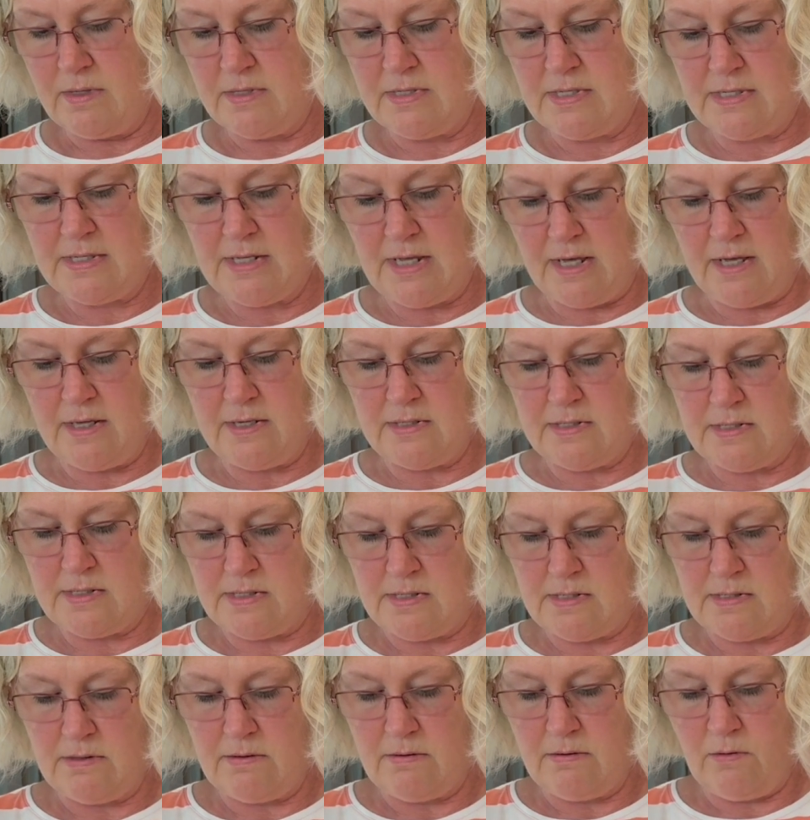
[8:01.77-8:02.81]

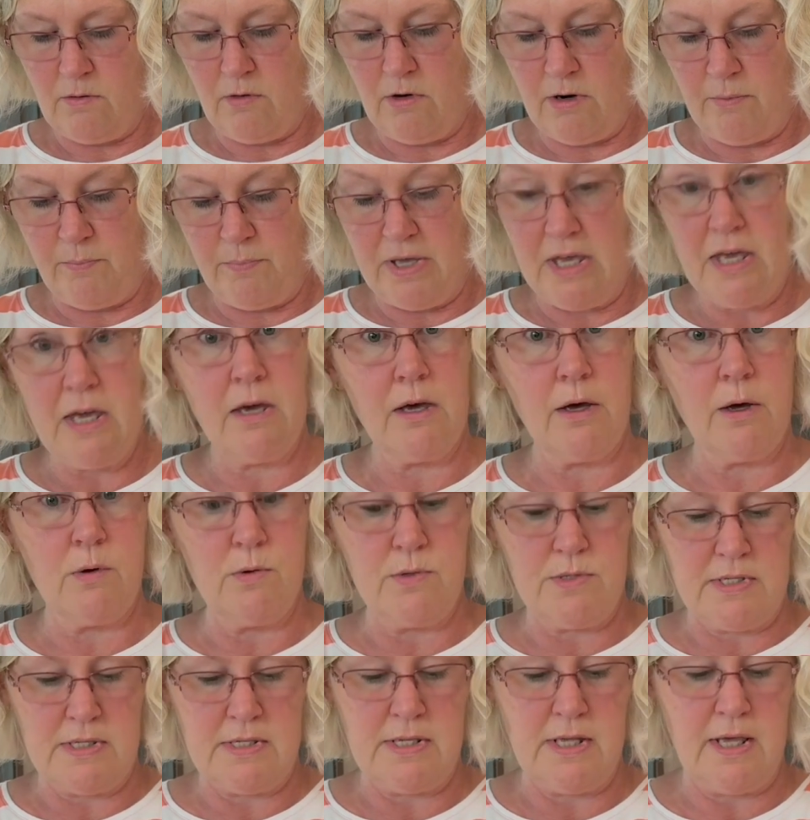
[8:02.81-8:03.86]
sits, or a pico
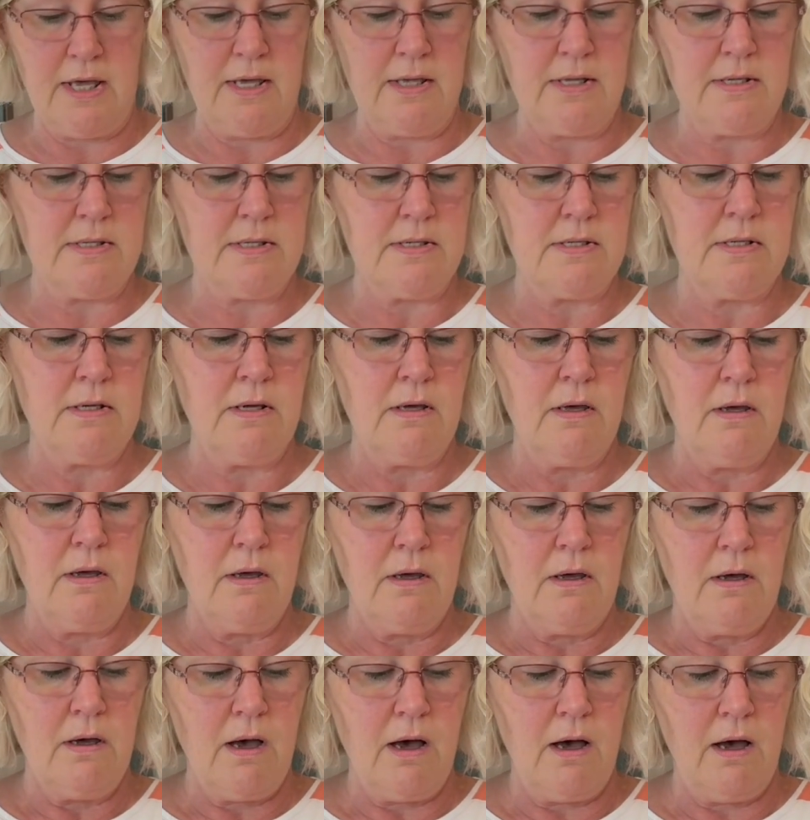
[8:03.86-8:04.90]
sits,
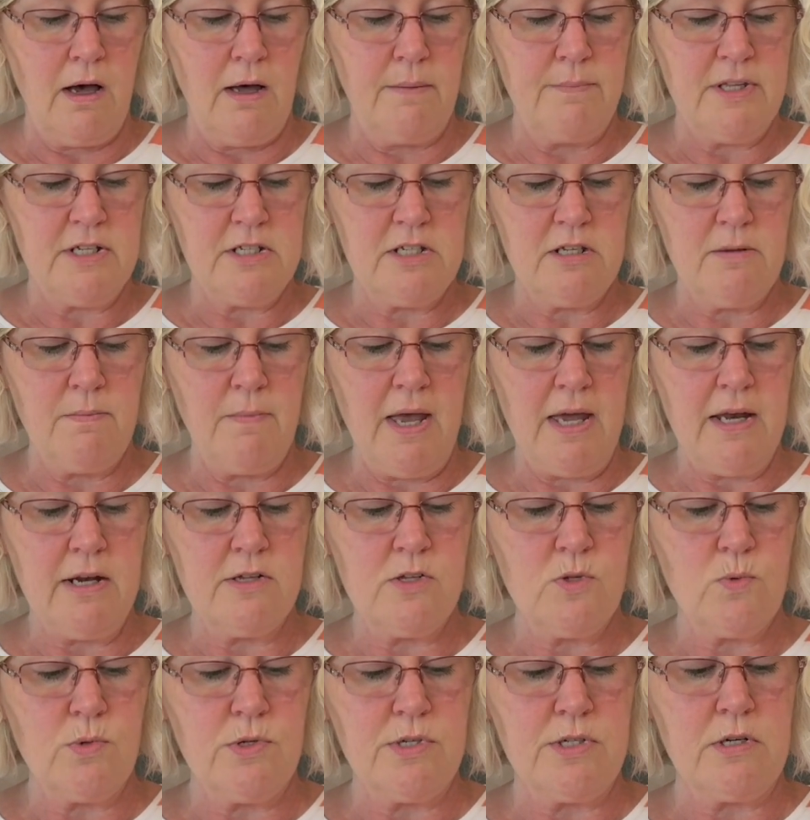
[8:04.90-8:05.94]
the
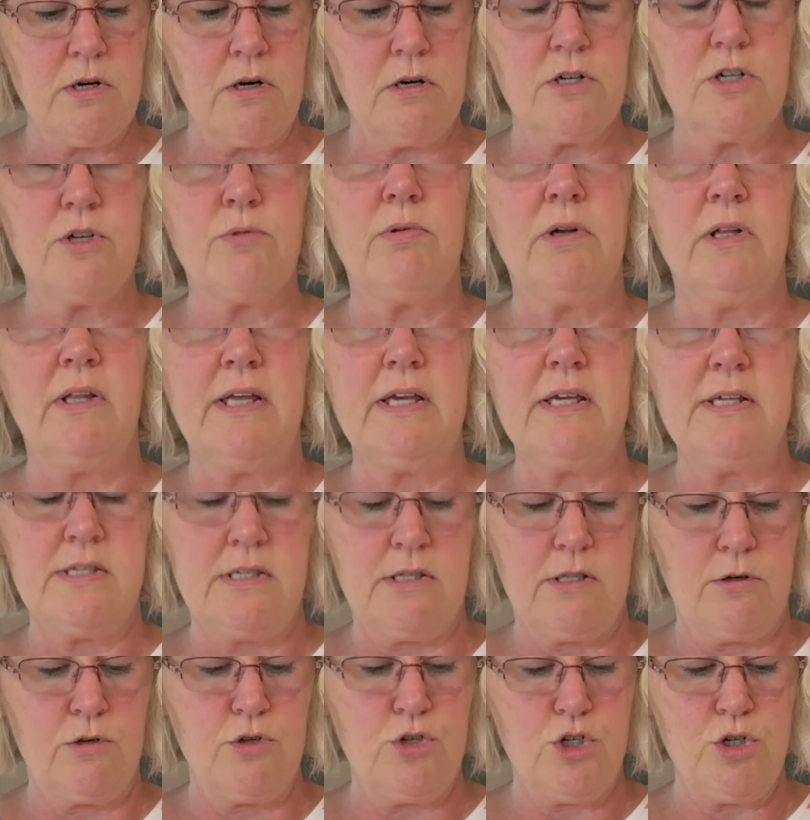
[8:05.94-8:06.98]
tomatoes will start to release
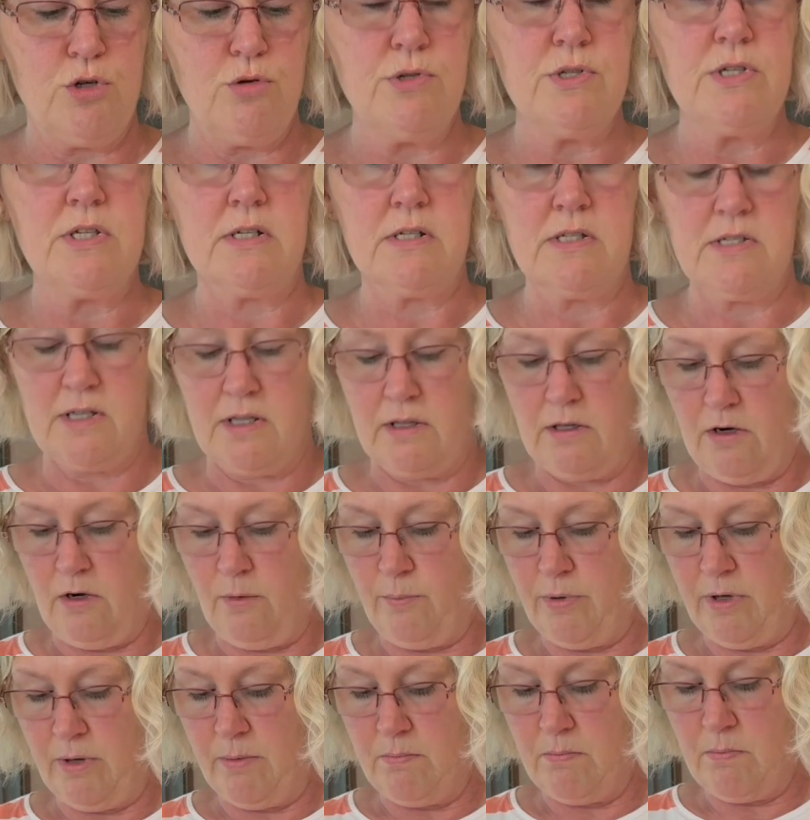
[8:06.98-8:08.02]
their juices a little
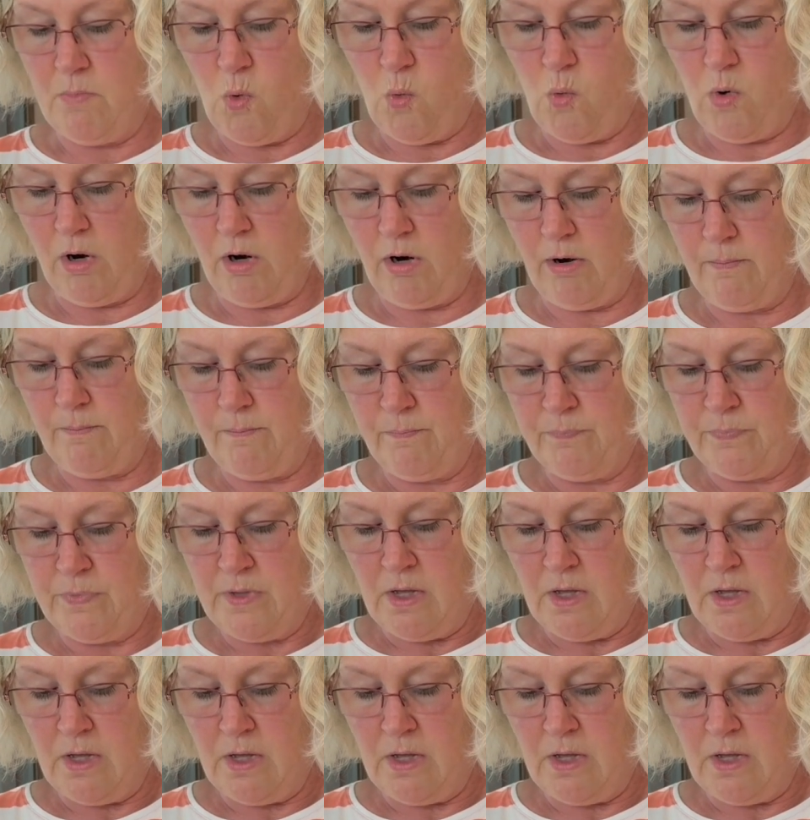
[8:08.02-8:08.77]
bit more.